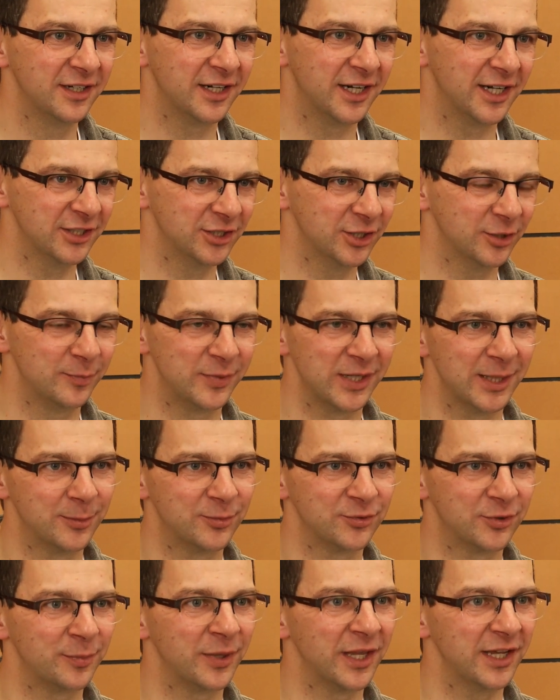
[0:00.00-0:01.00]
I should be able
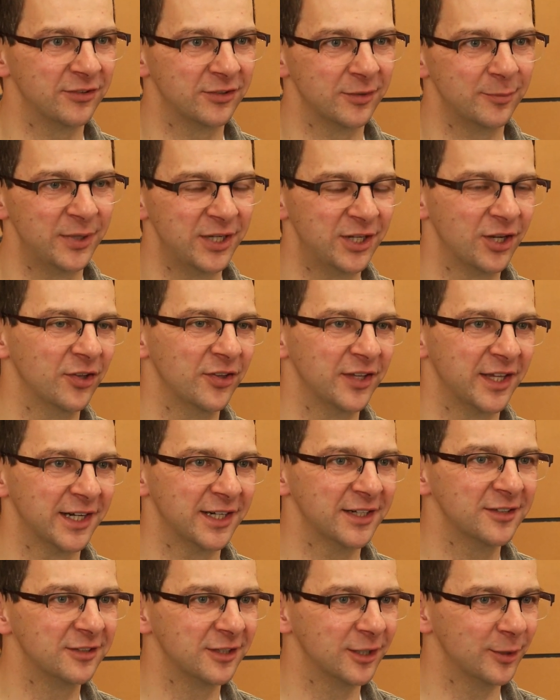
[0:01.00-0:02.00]
to place a bid on the
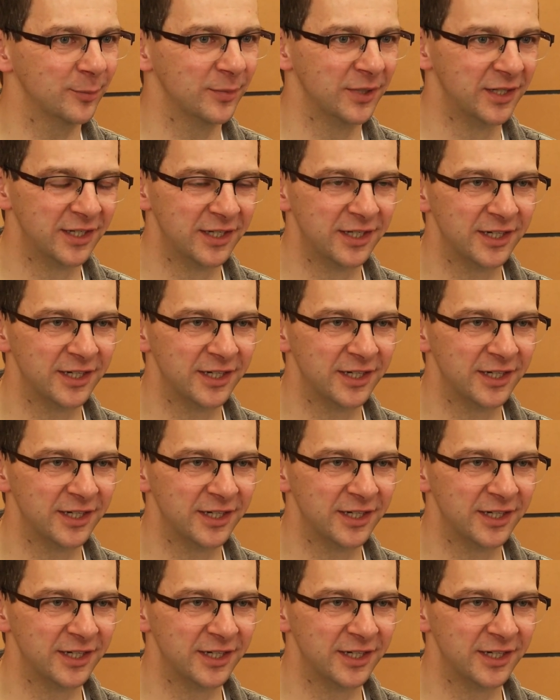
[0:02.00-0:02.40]
item,